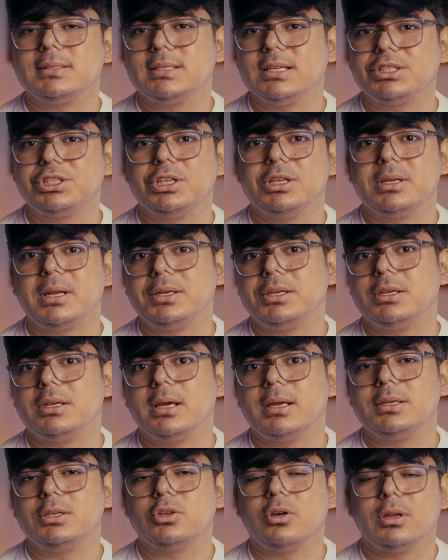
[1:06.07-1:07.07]

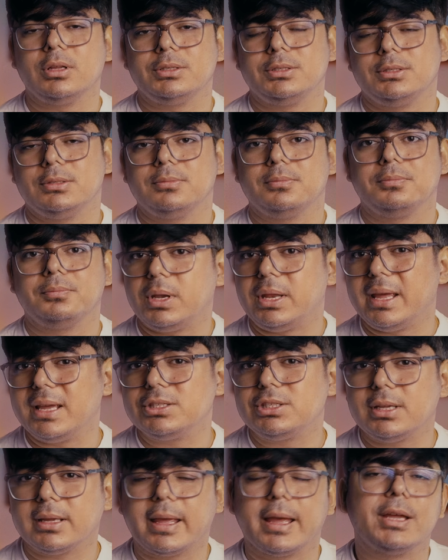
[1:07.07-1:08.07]
$1,699. But
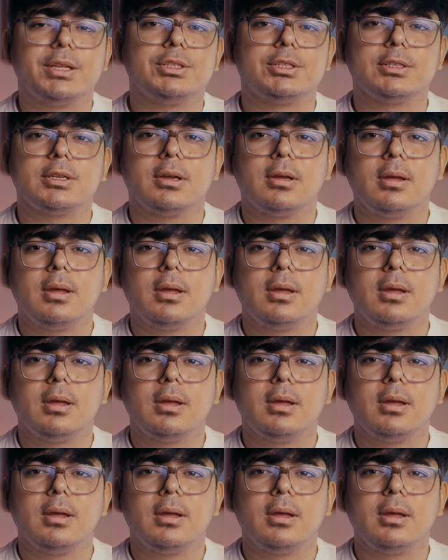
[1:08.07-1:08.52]
here's the catch.